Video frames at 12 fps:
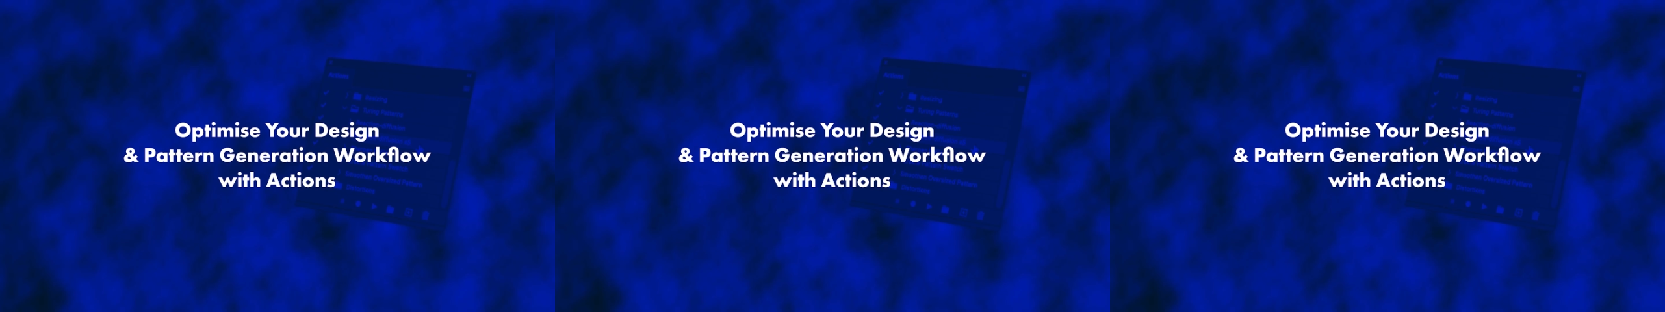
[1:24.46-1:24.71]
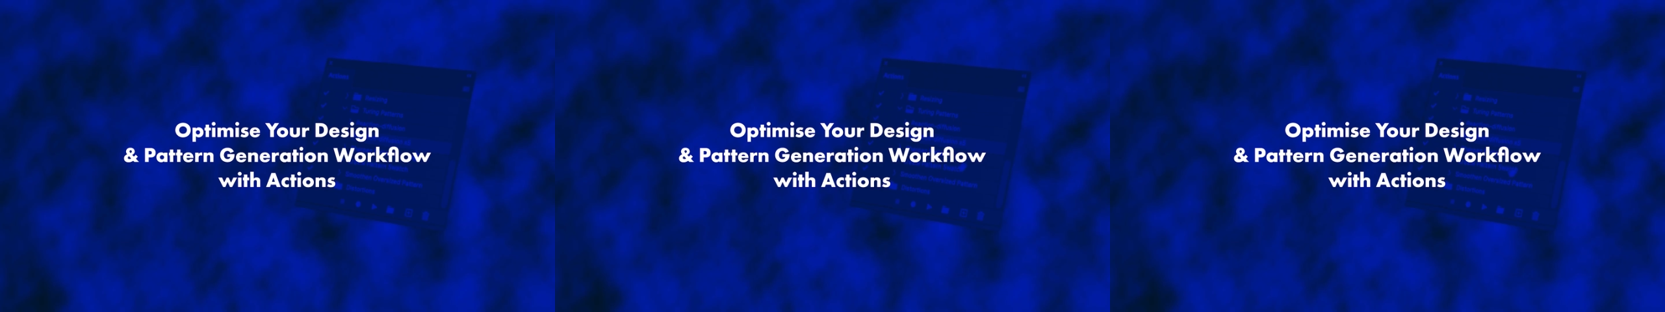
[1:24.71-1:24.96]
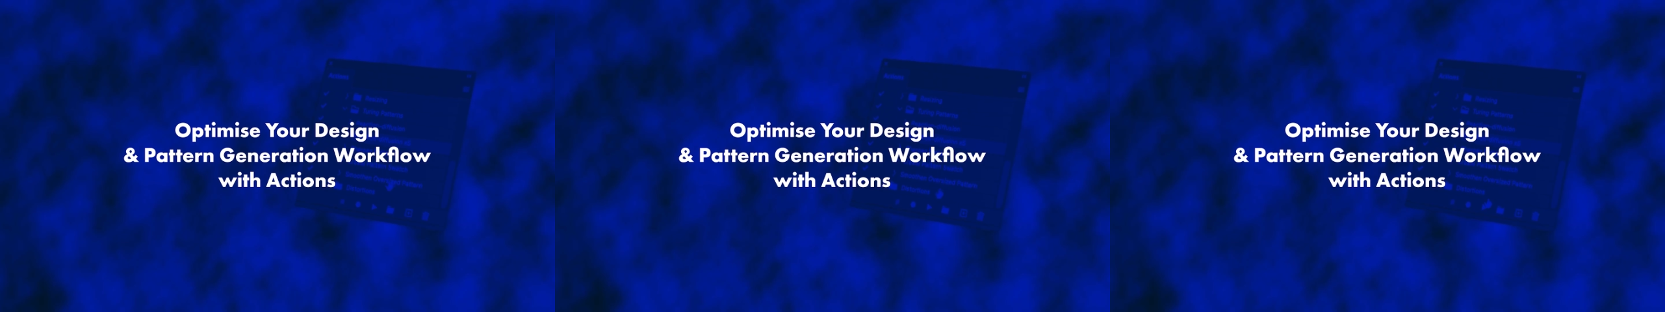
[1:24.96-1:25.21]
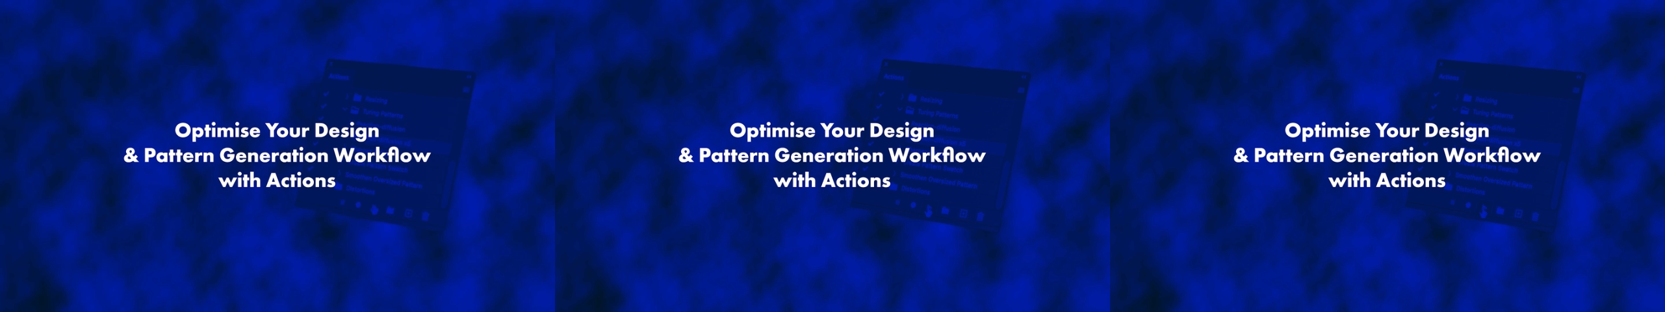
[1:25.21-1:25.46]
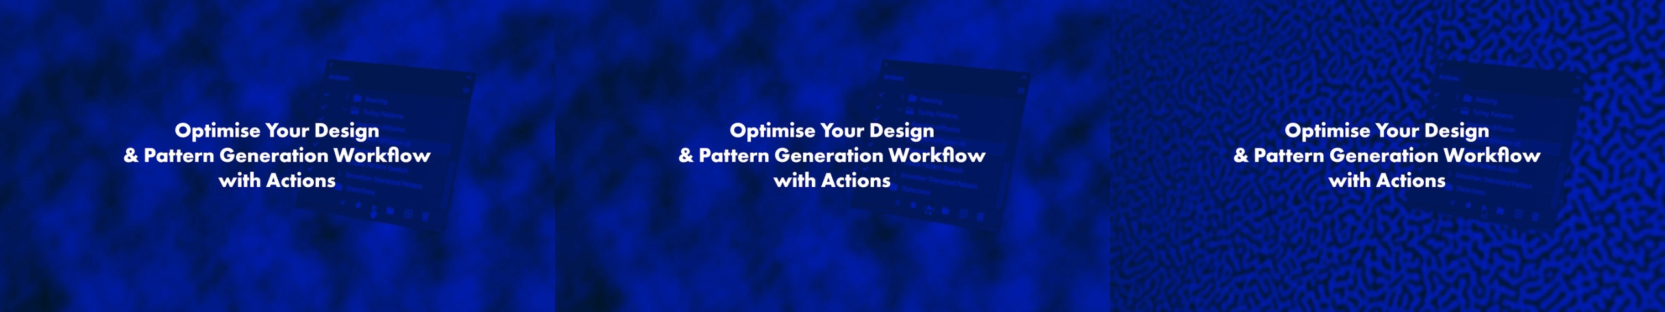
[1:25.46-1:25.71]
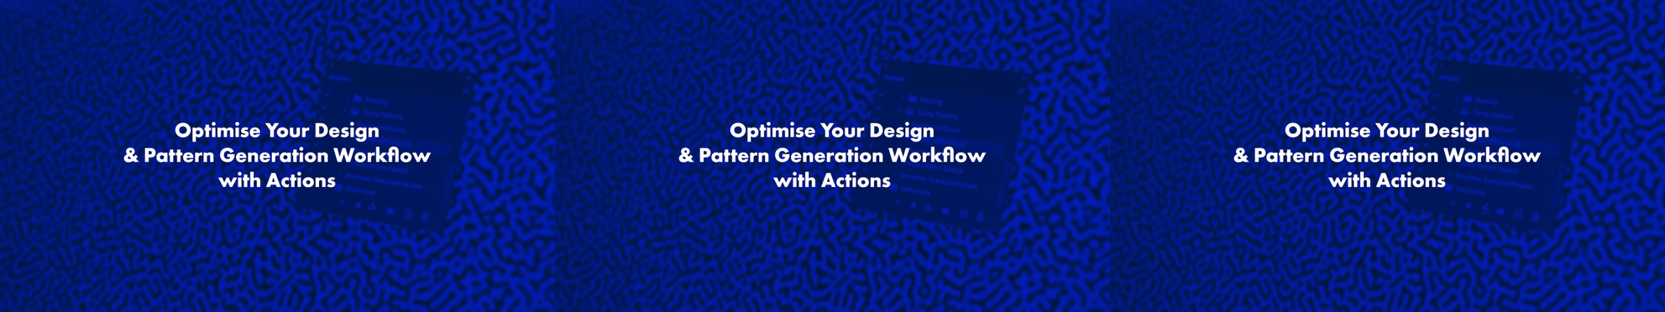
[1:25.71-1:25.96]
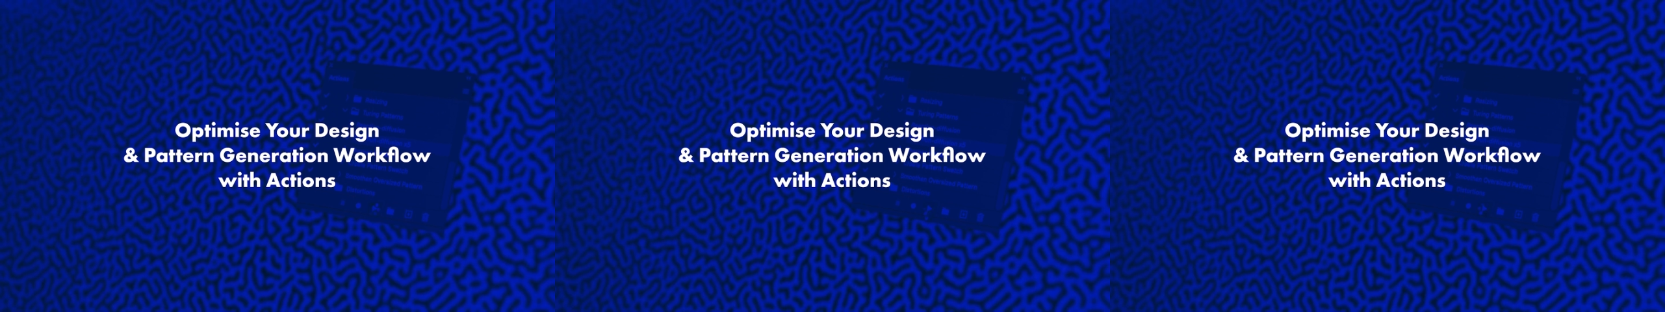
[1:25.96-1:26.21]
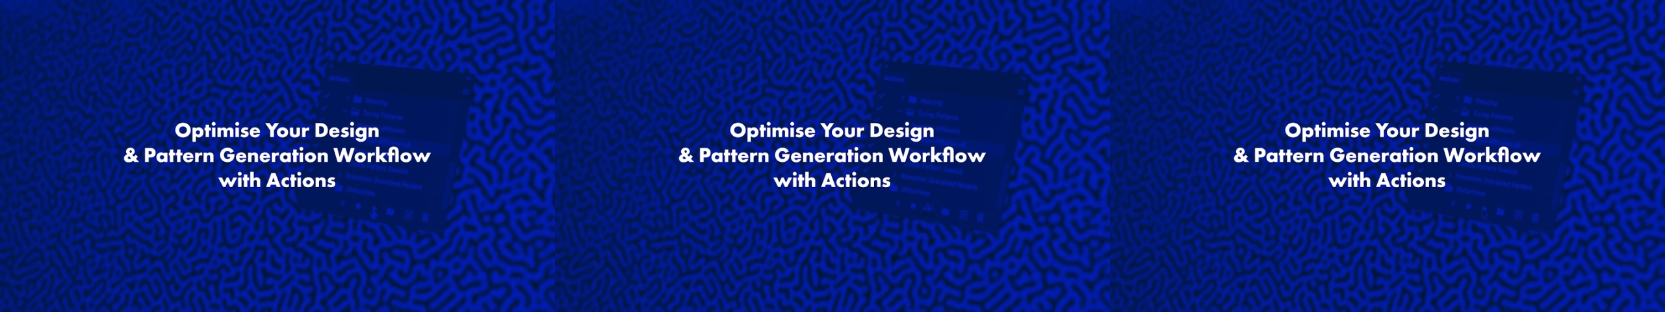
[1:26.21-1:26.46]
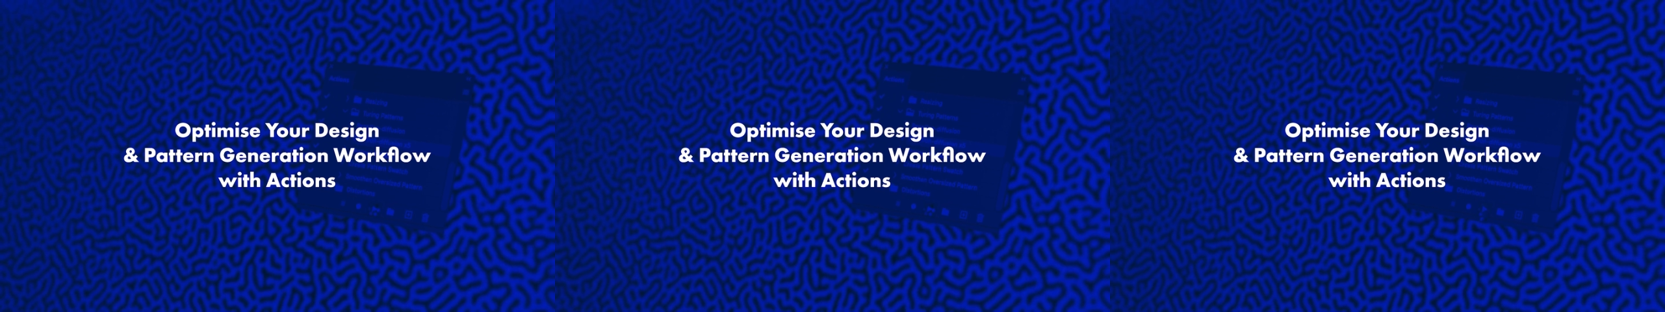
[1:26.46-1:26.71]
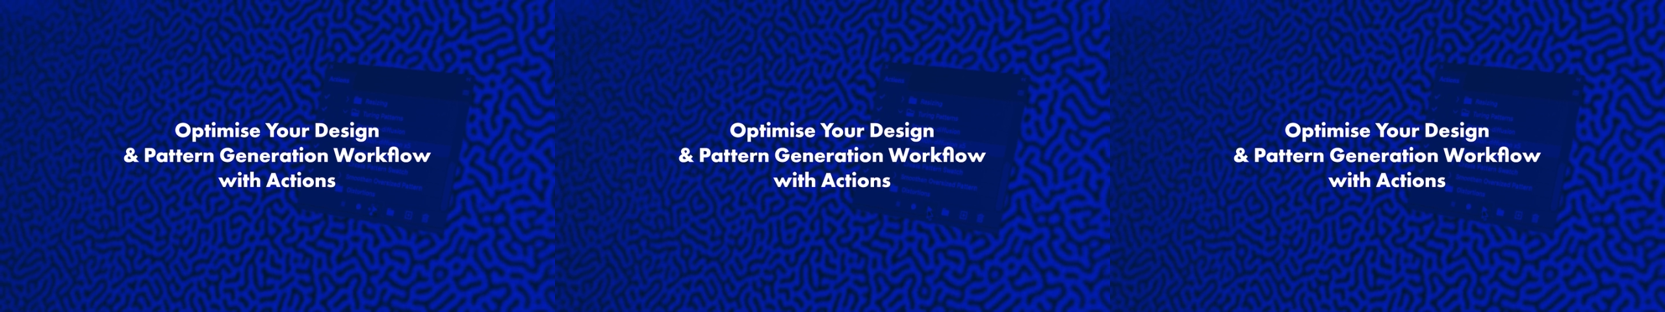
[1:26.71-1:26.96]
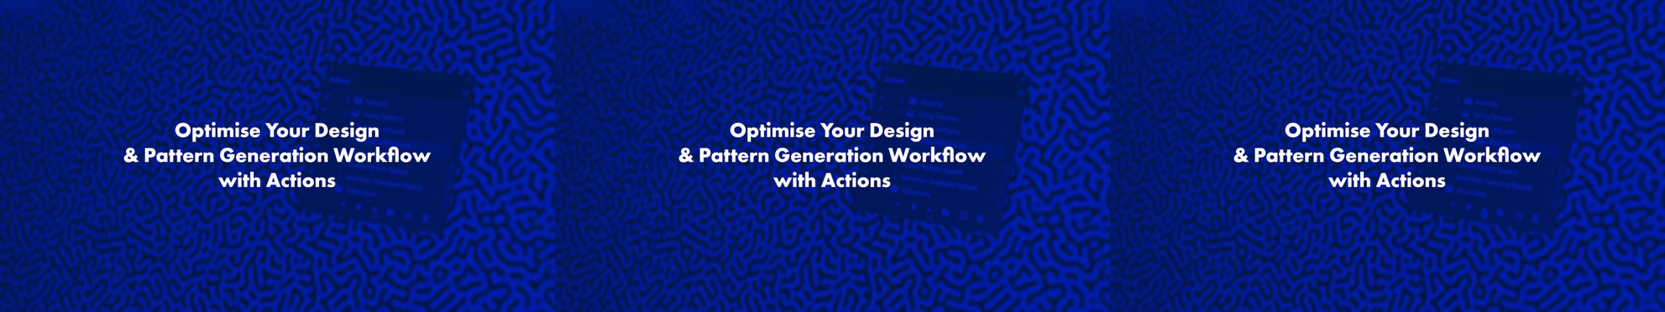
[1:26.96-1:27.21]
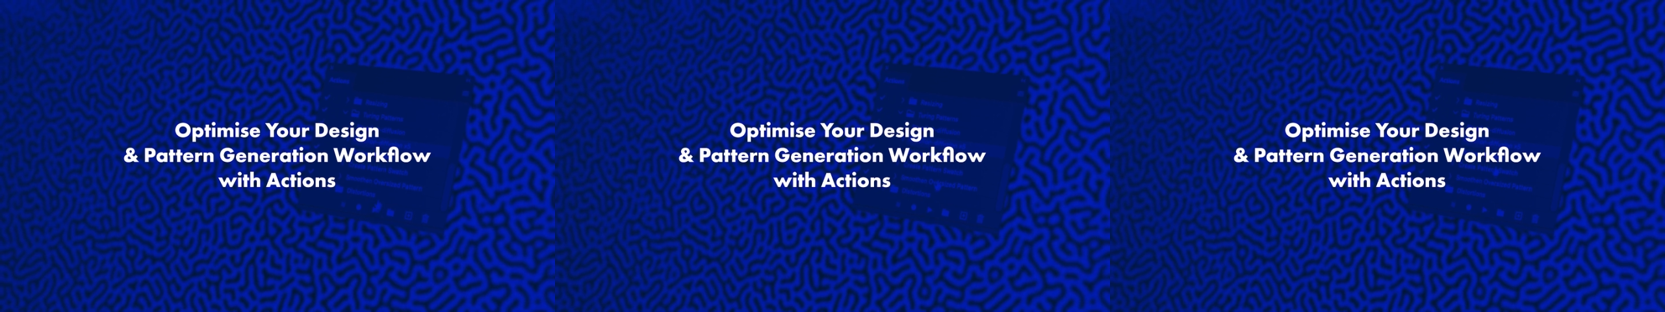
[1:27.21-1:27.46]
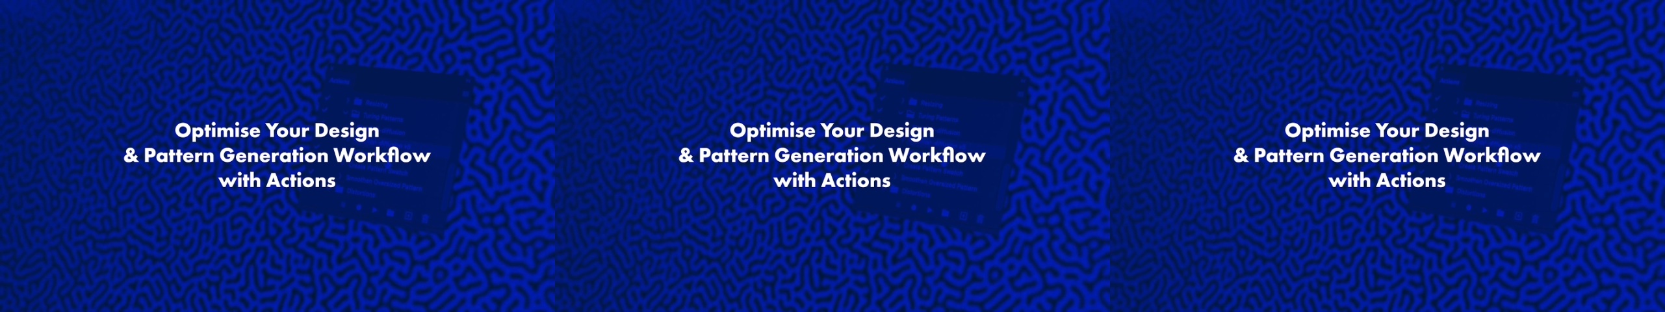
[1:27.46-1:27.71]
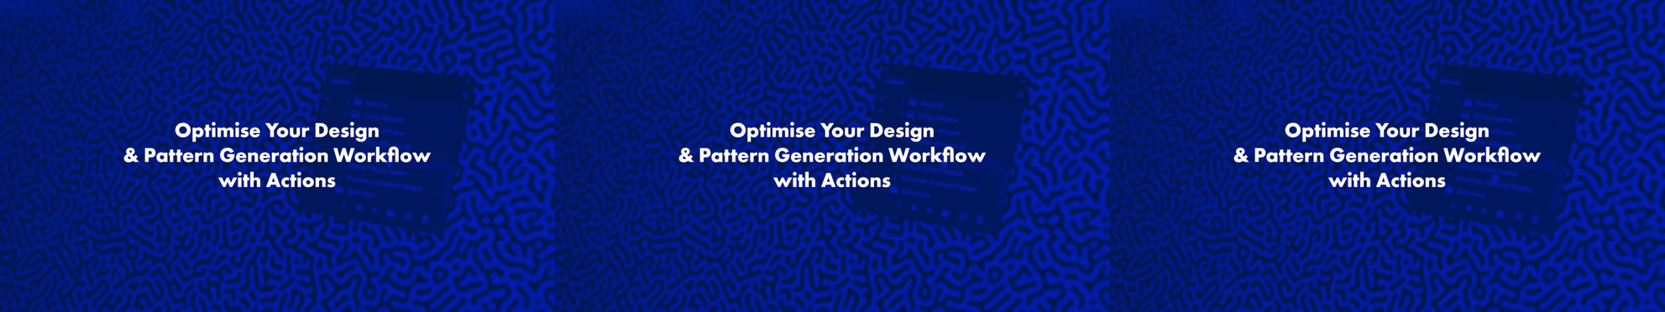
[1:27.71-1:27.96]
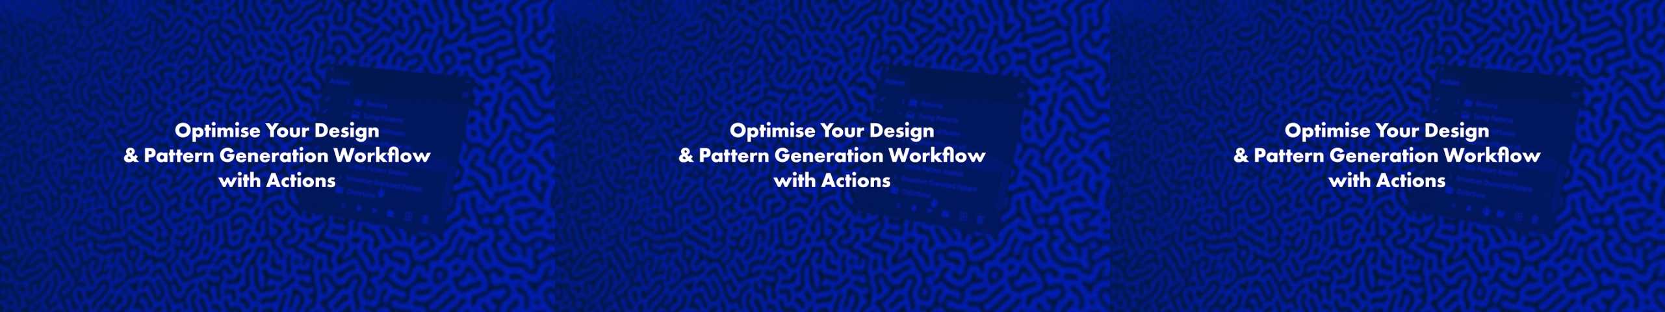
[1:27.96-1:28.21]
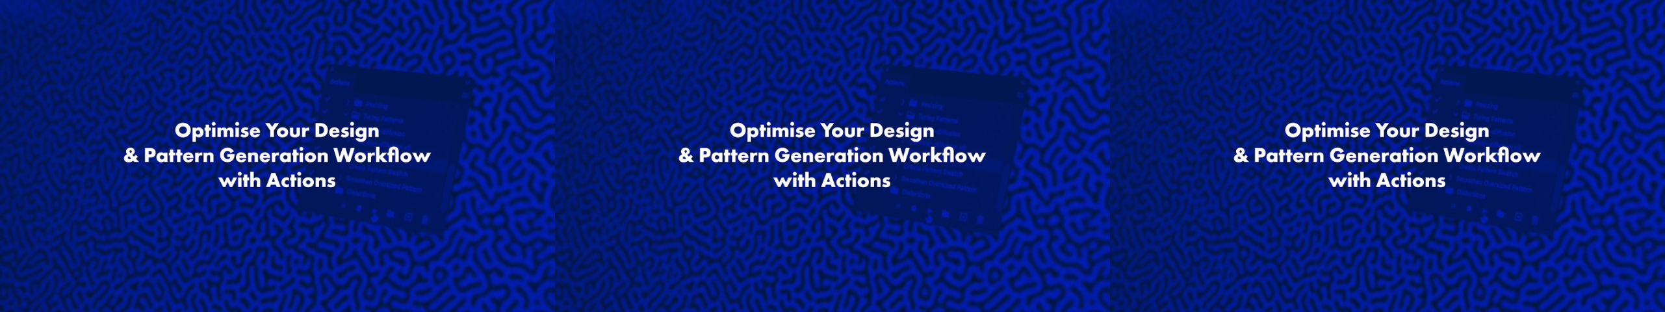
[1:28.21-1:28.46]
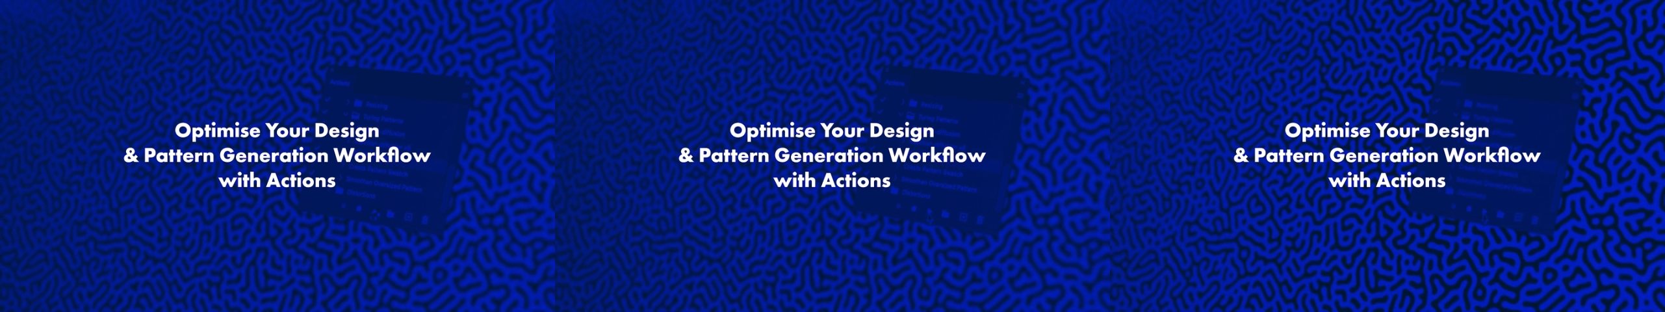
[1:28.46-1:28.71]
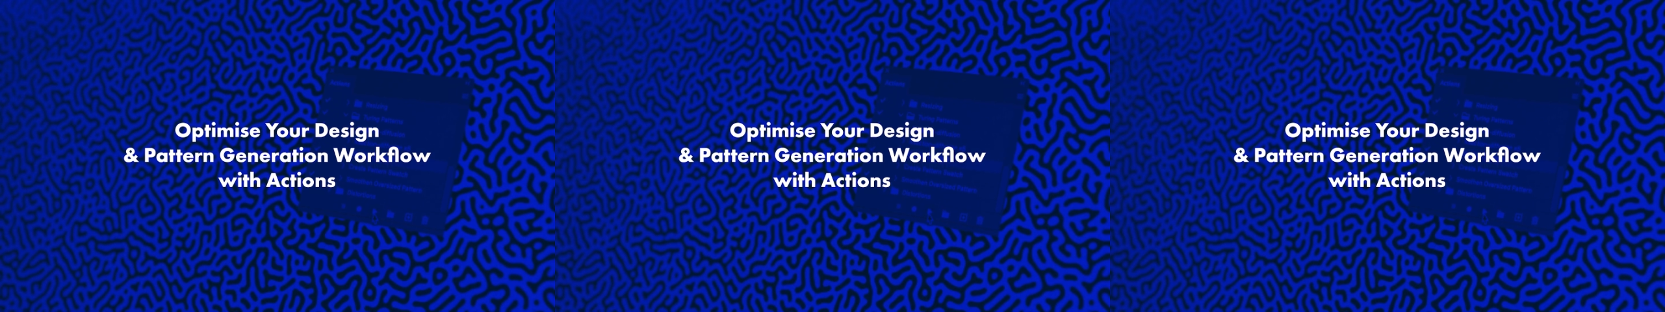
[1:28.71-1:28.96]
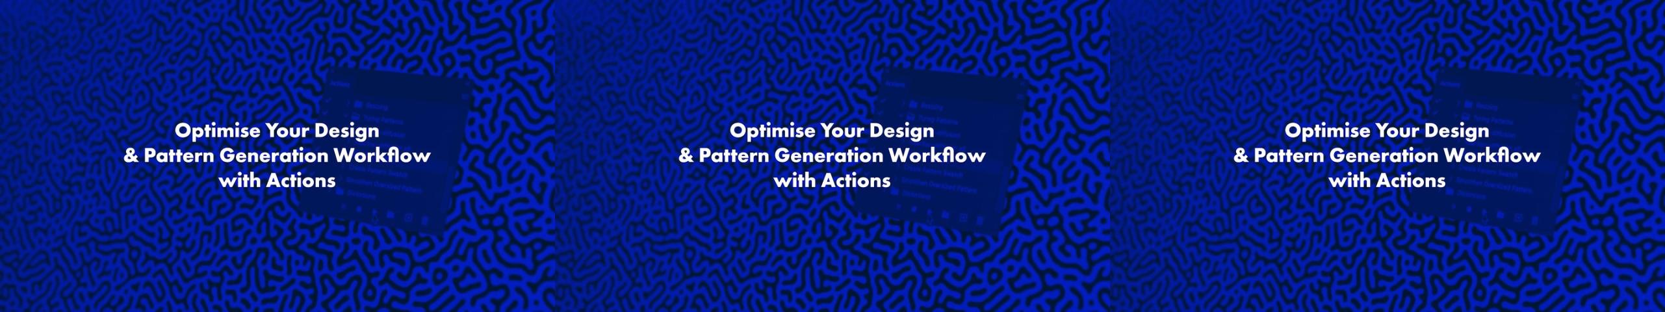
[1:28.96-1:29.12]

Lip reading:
Nobody's mouth can be seen.